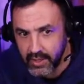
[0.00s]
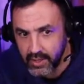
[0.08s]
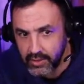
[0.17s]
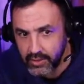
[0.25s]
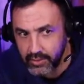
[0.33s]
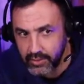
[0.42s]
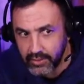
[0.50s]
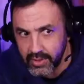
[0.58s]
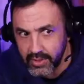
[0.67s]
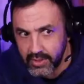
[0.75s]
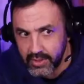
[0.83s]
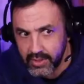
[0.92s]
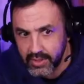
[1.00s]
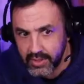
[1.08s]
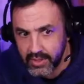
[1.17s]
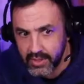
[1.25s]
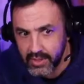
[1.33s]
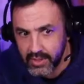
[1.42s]
through this
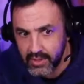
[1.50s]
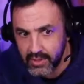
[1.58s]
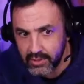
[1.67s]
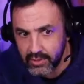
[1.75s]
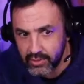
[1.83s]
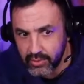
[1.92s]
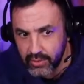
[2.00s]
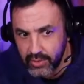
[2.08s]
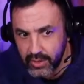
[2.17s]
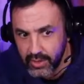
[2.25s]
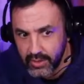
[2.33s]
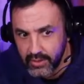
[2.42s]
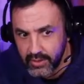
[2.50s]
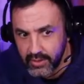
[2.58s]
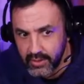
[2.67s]
control here,